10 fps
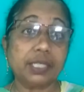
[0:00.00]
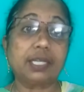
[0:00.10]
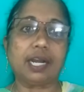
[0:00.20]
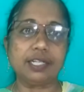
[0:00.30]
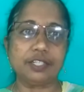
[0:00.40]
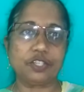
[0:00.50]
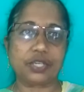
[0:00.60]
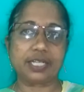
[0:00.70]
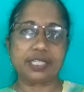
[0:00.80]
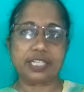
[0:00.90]
guns, you
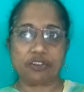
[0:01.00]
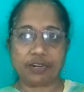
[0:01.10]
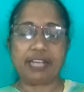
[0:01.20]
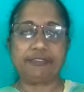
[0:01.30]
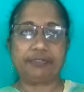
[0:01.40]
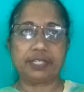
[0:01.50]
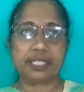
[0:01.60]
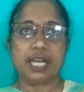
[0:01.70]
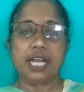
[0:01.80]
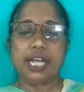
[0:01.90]
can say, or
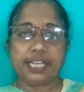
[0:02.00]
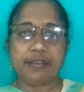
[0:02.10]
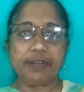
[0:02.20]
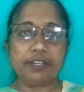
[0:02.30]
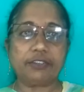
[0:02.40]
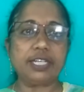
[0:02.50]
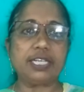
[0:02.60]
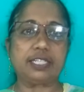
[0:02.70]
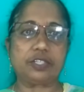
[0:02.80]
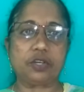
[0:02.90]
rifles. They were
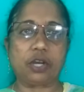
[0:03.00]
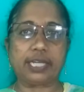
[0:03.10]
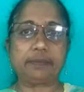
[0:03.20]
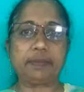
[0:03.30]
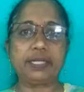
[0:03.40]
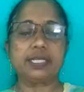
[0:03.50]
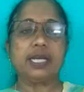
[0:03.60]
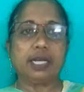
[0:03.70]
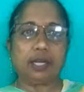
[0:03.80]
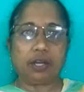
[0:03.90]
greased, or that means
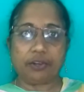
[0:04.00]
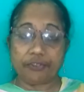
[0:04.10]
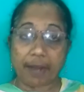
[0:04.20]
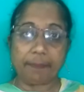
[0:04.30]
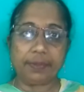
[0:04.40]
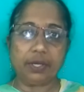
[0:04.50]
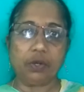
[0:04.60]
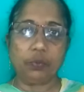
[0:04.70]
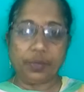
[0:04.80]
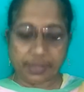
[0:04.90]

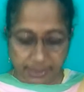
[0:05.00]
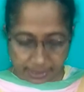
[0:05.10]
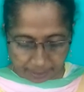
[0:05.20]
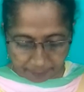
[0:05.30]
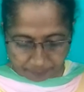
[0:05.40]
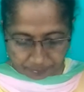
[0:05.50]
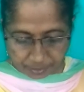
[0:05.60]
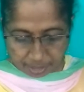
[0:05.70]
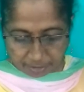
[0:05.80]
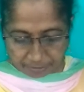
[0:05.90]
rubbed with the
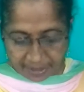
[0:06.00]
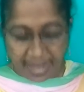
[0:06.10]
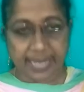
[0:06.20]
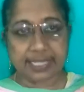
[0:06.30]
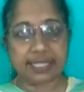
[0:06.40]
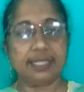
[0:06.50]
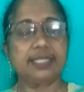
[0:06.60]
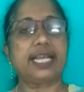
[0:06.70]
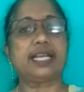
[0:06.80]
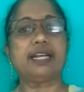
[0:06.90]

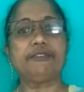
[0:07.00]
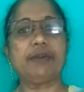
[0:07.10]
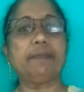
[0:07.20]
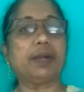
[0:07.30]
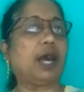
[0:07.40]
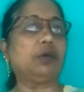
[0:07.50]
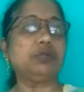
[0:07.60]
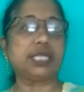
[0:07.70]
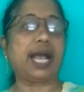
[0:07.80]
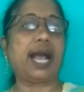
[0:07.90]
fat taken from
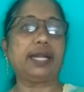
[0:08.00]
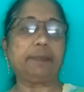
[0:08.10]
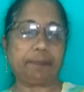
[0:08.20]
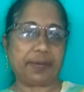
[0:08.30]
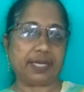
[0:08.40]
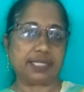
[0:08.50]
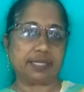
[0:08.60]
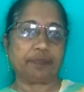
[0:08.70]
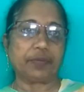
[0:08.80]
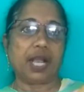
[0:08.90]
cows and
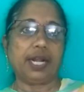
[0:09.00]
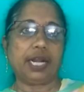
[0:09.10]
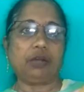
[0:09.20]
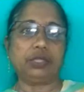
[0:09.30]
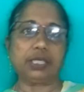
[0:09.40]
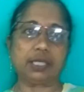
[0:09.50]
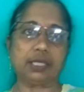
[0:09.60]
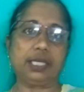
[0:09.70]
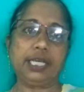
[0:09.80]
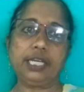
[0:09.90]
pigs. Now,
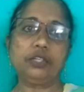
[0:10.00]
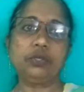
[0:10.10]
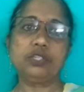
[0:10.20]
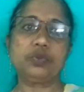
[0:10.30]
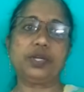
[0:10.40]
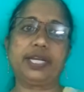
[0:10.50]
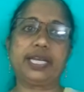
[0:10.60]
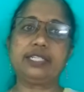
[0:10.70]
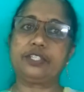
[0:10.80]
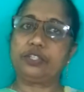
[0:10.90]
the Hindus were
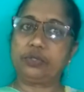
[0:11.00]
against